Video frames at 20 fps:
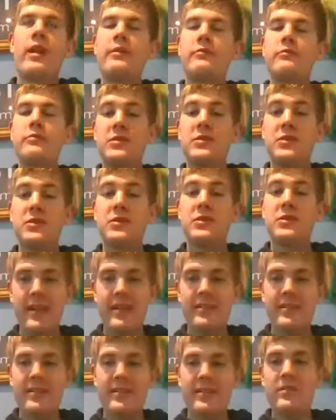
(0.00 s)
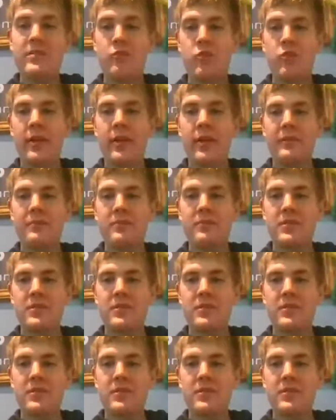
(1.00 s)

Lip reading: I was just getting into running.